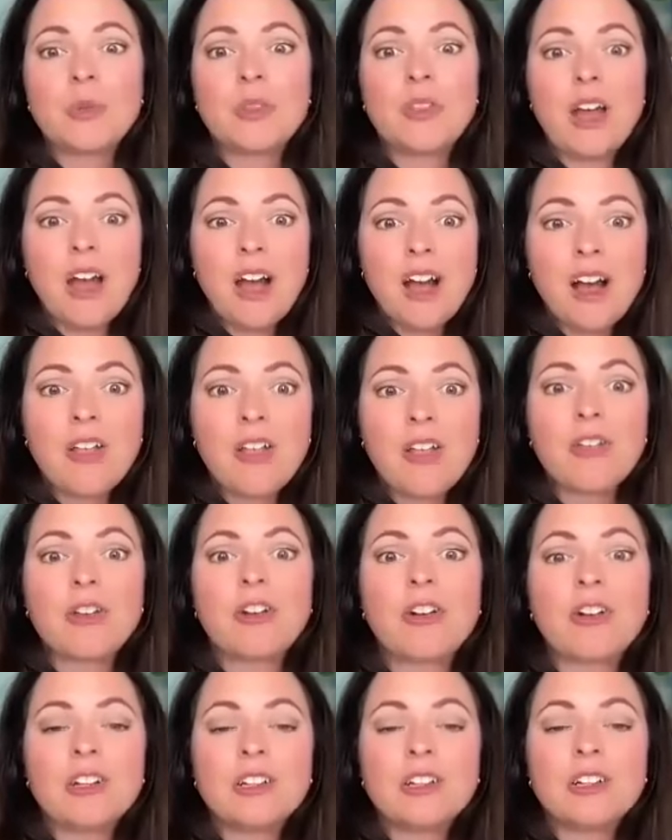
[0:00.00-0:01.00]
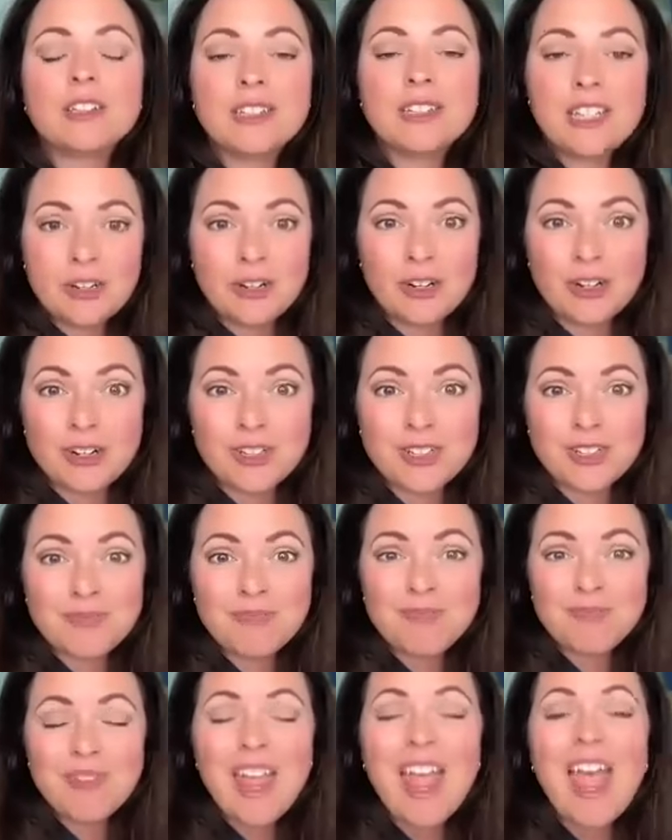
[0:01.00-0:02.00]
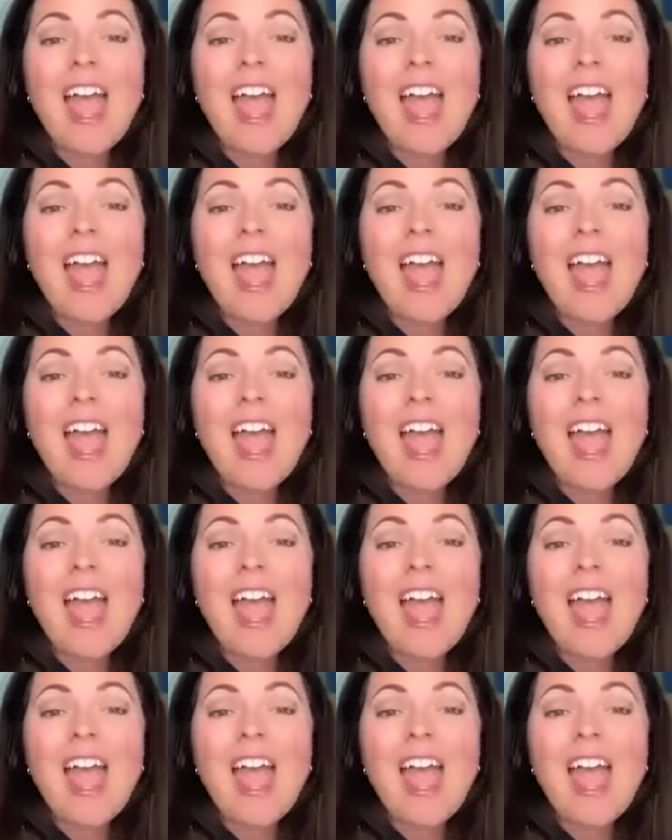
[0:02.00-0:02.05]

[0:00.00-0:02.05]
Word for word: with other leaders.